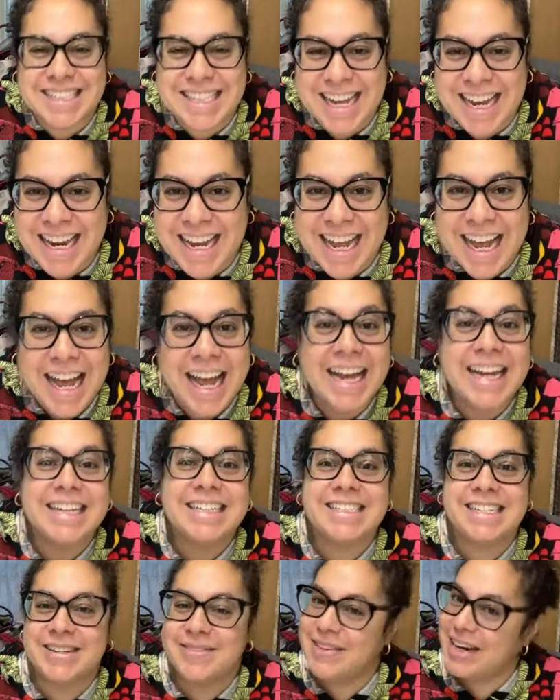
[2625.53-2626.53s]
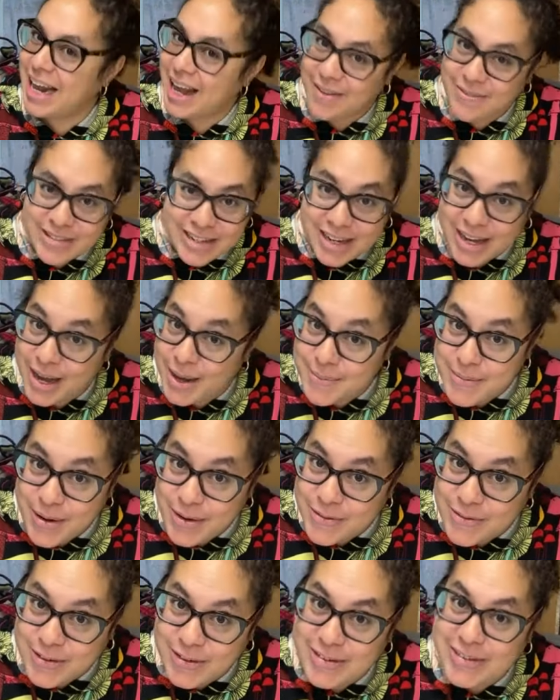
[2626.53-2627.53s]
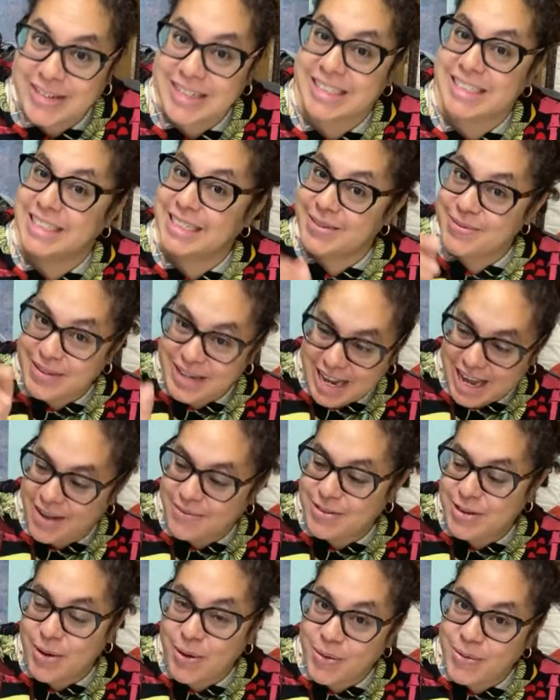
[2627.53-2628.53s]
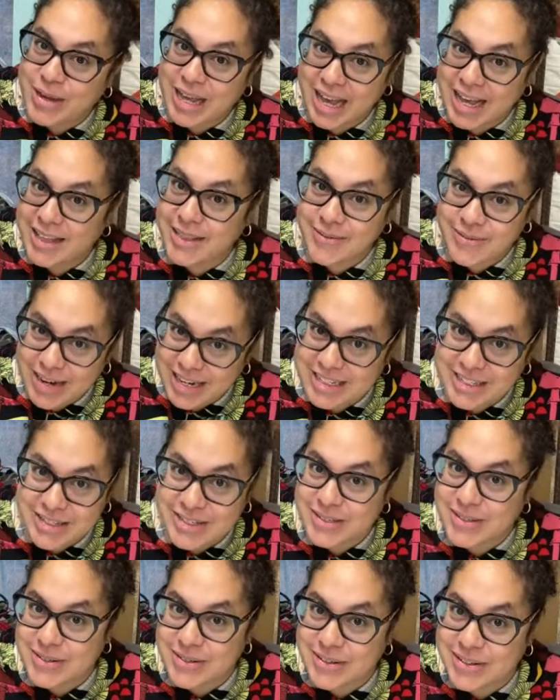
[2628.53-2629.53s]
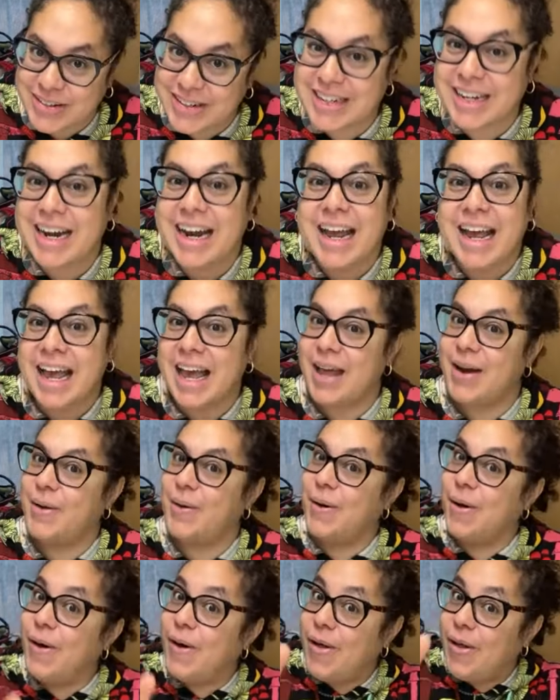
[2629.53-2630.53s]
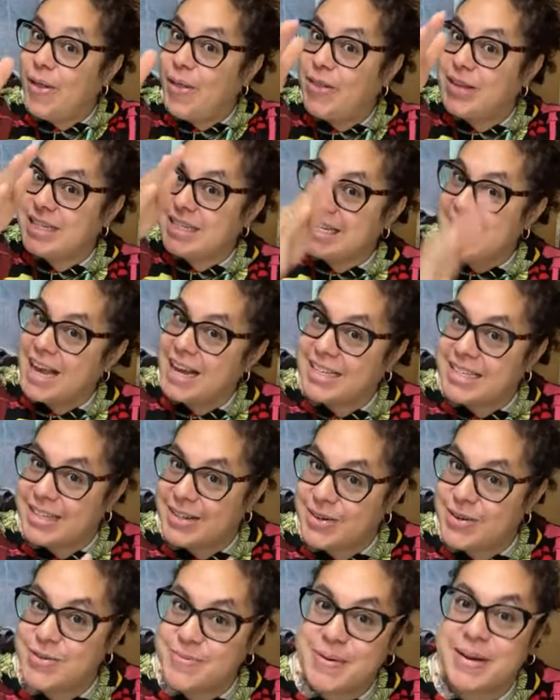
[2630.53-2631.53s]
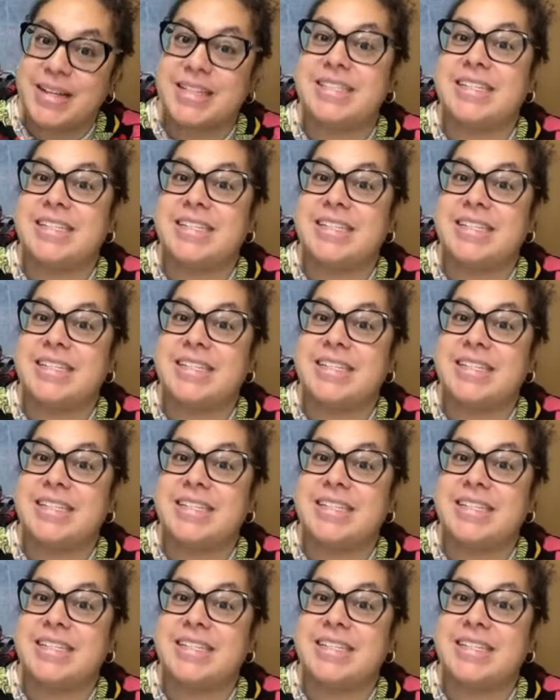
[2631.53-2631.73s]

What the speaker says: like, she would have to come over and she would have to okay the register and all the stacks of coupons.